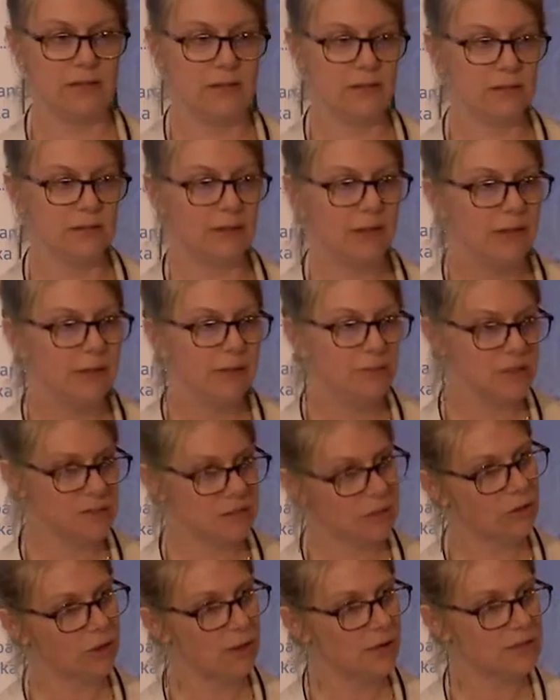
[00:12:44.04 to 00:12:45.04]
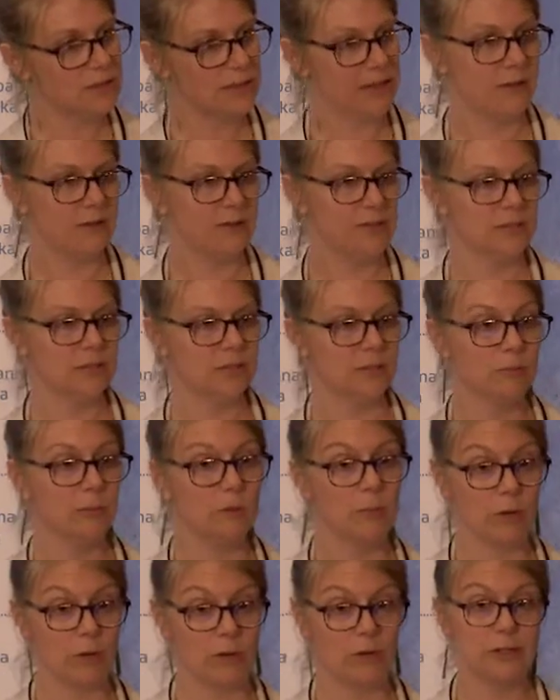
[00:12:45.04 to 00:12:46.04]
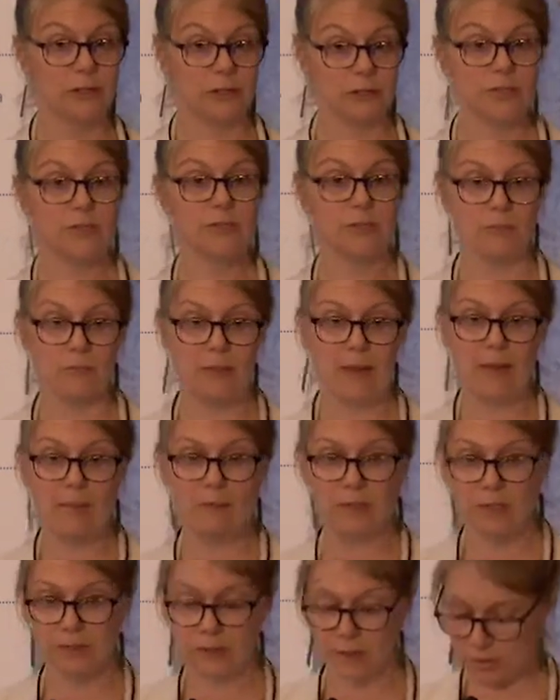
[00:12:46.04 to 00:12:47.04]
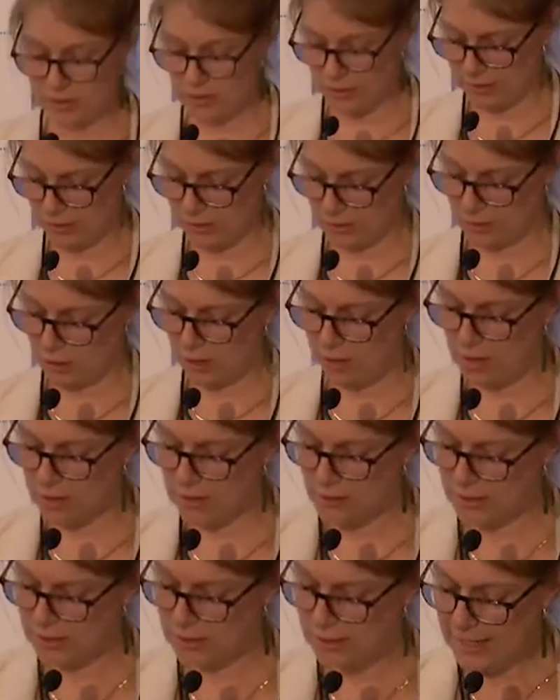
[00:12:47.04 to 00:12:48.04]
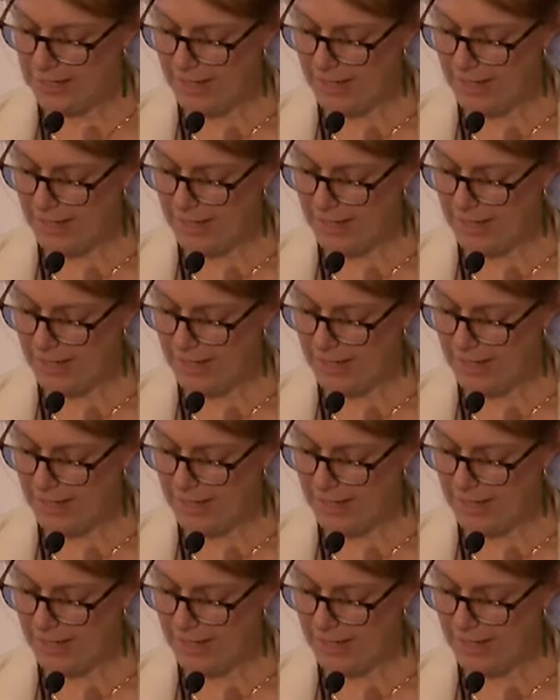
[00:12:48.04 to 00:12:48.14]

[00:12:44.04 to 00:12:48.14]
the alignments across scales a little bit more clearly, so mapping those things across.